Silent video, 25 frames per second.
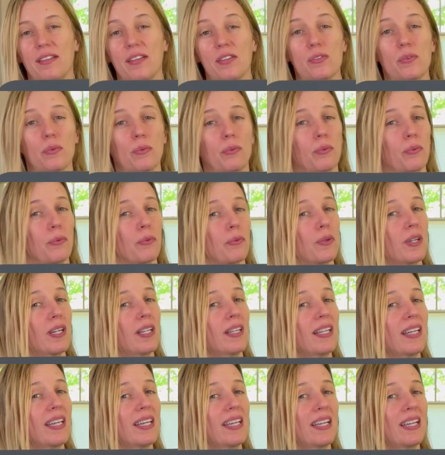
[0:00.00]
This
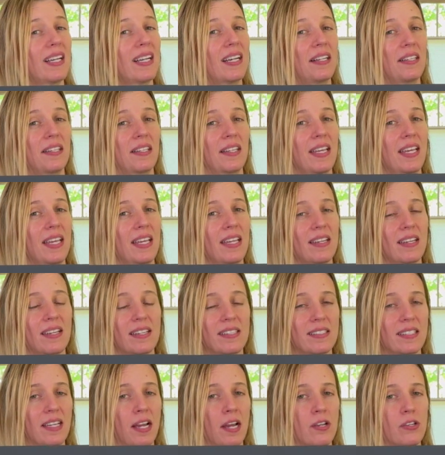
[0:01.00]
really clean
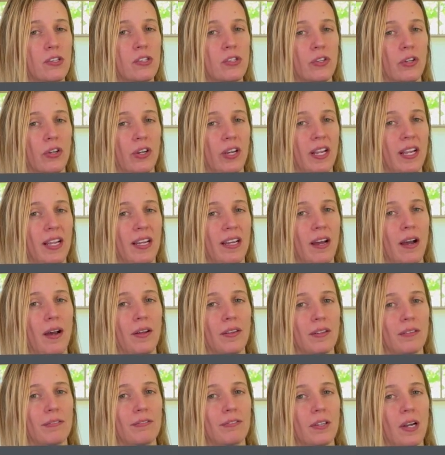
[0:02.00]
touchscreen
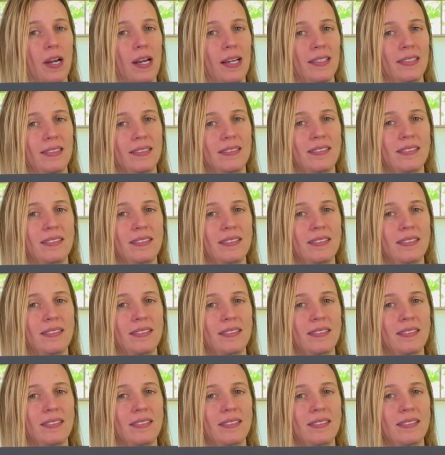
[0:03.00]
on the front,